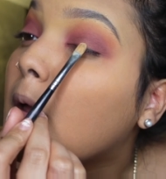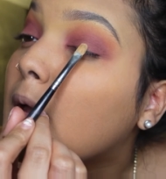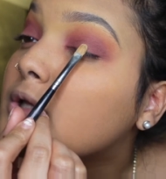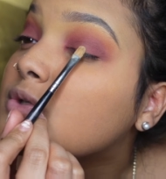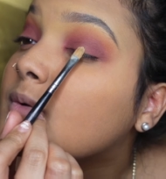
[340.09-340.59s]

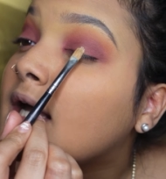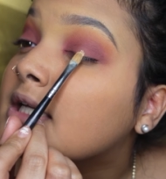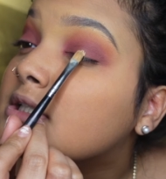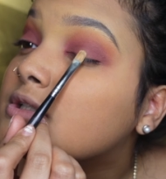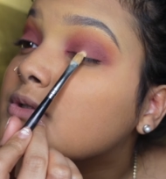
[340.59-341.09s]
So what I like
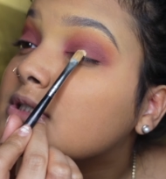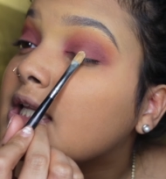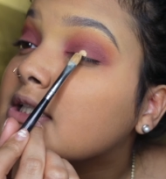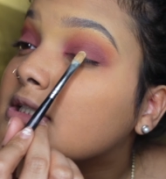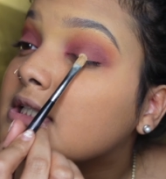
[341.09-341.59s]
to do is I
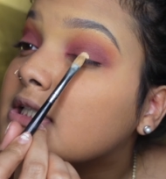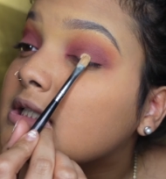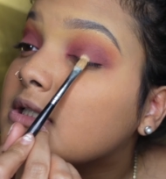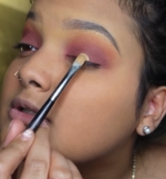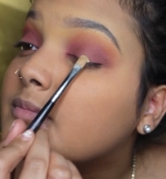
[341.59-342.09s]
like to take a
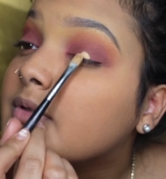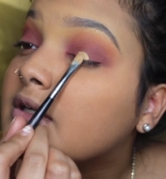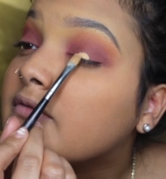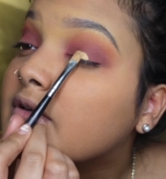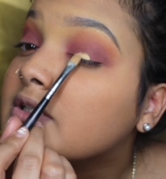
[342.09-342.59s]
little bit
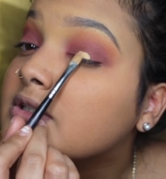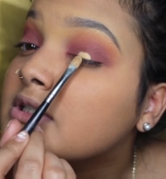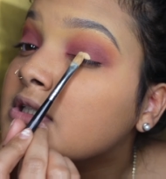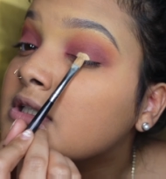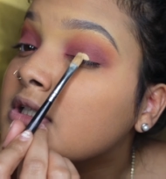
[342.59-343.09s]
of
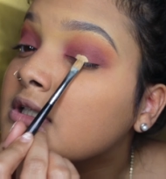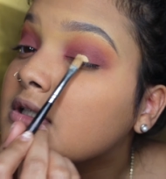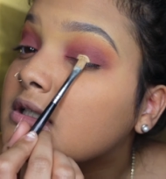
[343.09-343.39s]
concealer,